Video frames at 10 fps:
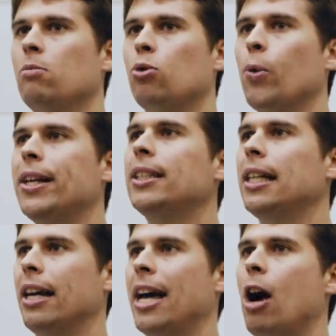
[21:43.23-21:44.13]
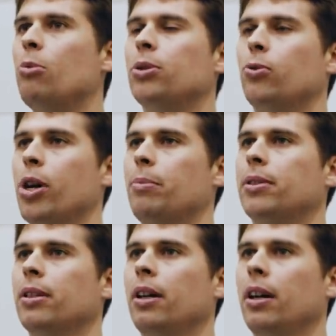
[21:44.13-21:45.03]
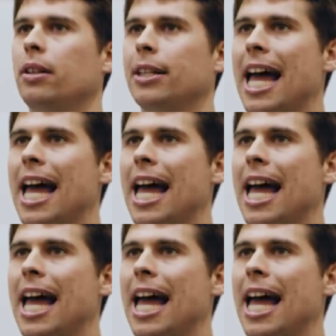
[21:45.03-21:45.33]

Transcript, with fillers: More recently, I helped script the